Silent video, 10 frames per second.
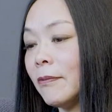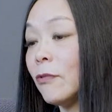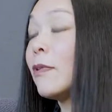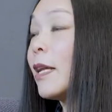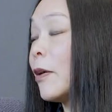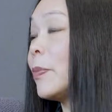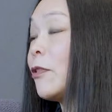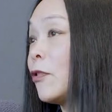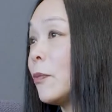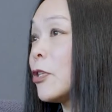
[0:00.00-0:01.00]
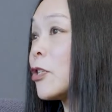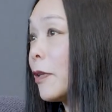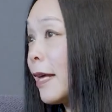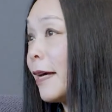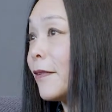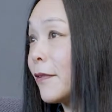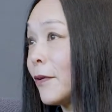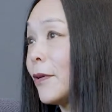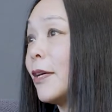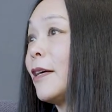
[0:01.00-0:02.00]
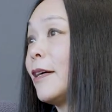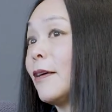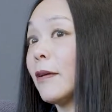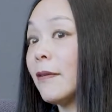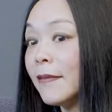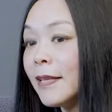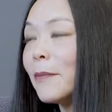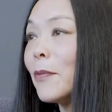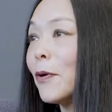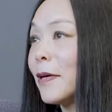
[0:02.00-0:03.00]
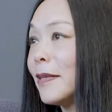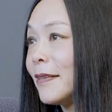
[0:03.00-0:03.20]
rely a bit too much on that. So as a CMO,